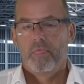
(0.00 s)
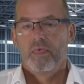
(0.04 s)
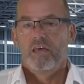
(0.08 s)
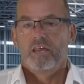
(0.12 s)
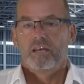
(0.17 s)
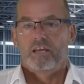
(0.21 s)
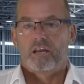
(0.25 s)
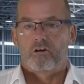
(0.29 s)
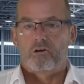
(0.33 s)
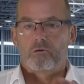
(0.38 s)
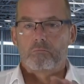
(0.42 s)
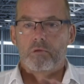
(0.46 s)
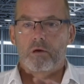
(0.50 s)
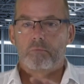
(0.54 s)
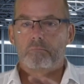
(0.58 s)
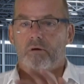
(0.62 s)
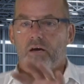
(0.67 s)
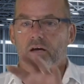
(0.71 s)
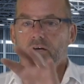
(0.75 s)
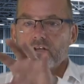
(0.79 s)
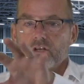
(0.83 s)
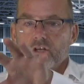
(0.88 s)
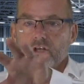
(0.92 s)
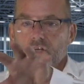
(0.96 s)
Now
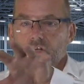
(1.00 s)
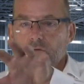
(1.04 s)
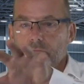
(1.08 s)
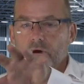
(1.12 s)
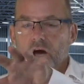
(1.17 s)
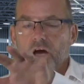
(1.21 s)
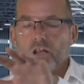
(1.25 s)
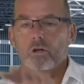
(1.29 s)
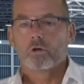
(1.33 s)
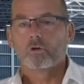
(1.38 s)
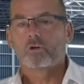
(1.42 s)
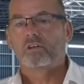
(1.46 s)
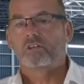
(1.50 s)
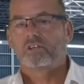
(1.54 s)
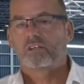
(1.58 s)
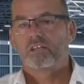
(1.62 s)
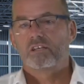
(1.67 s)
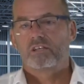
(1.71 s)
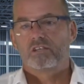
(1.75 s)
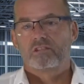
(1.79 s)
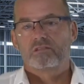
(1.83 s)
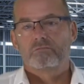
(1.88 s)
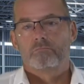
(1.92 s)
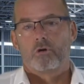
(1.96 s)
remember, you might look at
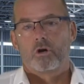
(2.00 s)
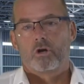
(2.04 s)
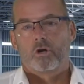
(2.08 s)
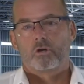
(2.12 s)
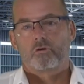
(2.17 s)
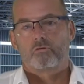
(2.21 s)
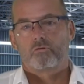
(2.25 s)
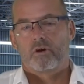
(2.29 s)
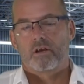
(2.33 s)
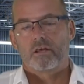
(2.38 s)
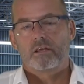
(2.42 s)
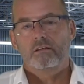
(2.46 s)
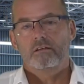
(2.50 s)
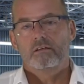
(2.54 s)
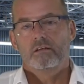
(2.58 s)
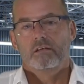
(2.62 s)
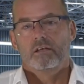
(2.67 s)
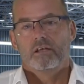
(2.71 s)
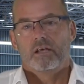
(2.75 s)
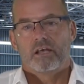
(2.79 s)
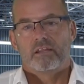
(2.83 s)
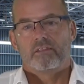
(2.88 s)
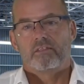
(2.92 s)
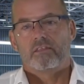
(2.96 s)
condition monitoring
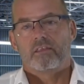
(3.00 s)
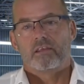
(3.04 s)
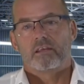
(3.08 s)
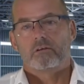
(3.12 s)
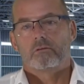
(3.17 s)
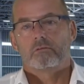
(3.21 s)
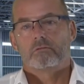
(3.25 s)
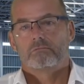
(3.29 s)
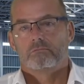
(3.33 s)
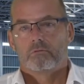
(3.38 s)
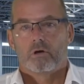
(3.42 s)
and think,